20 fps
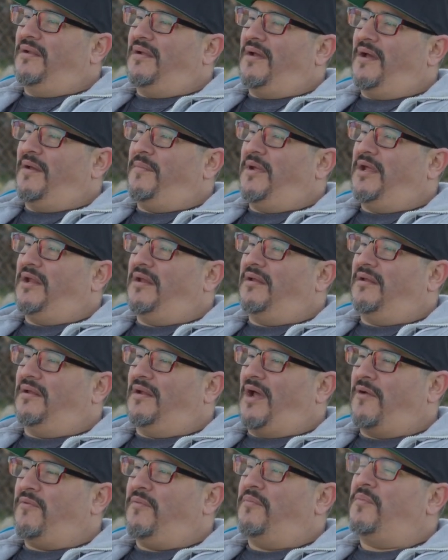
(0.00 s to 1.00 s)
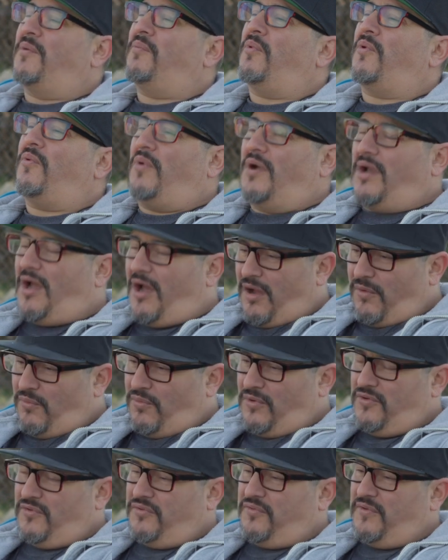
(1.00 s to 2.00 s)
I mean, I remember when Hot
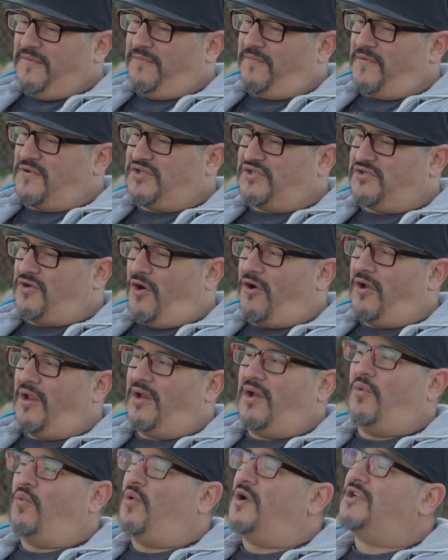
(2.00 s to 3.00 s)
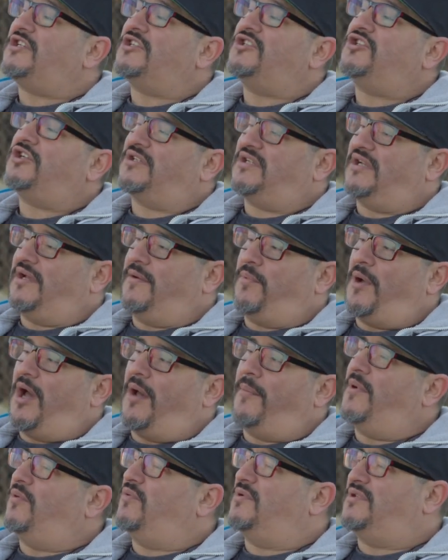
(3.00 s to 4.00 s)
103 first started, it wasn't just hip
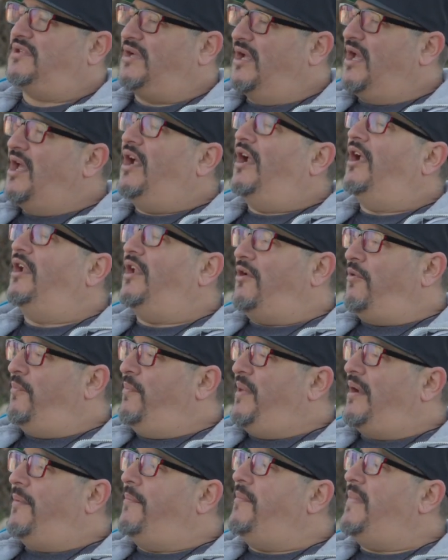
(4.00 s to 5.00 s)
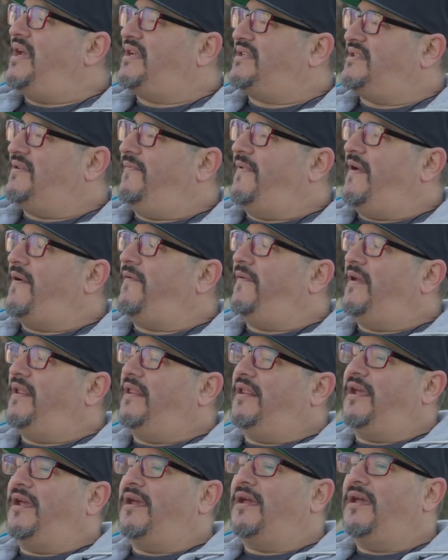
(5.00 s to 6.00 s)
hop. It was a little bit of mix of
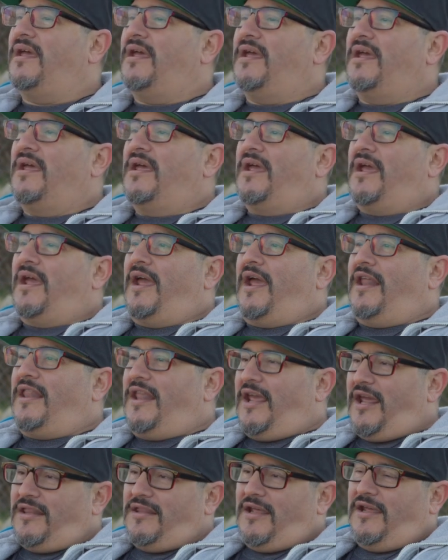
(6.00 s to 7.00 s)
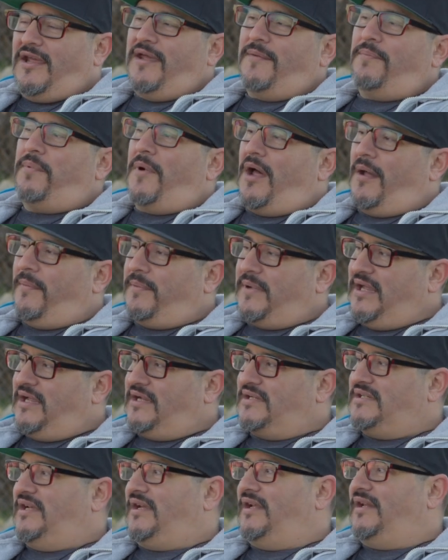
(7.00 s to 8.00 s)
everything. And then the hip hop
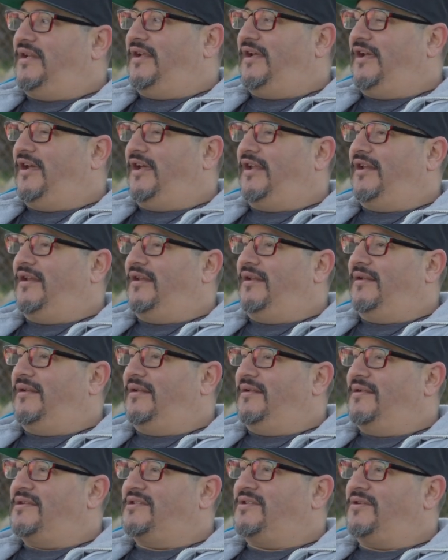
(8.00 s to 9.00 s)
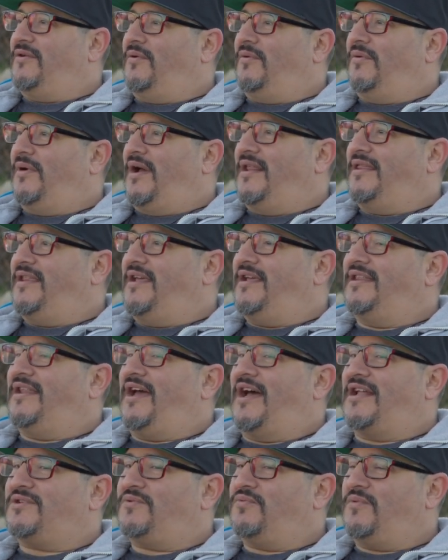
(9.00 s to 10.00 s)
kicked in, and so I think
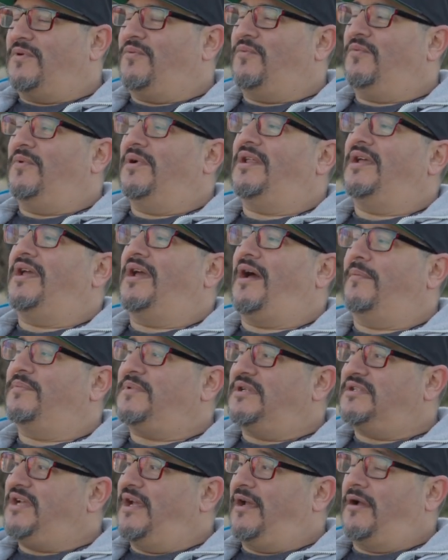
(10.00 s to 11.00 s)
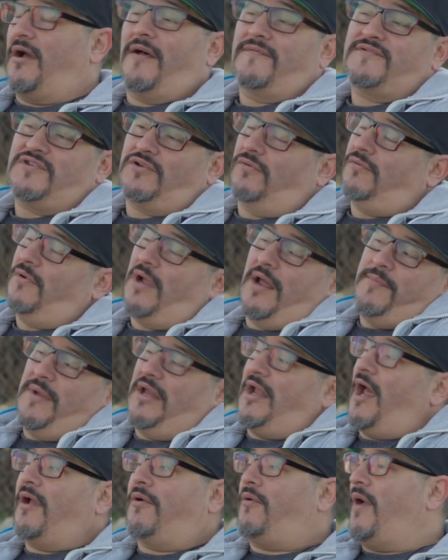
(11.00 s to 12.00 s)
that's what really helped it take off. So I mean,
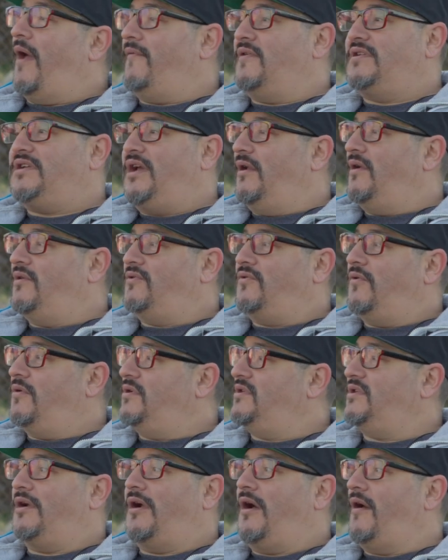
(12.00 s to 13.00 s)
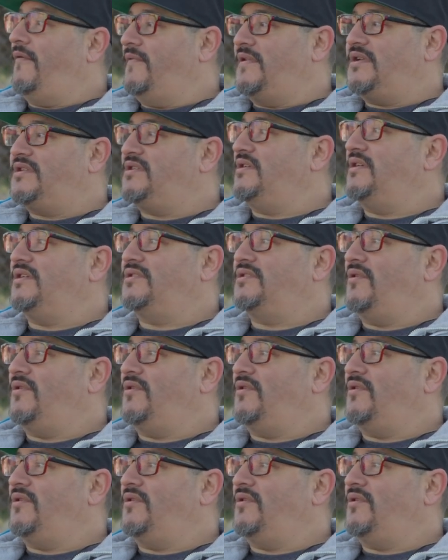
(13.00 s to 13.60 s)
I gravitated towards it, obviously.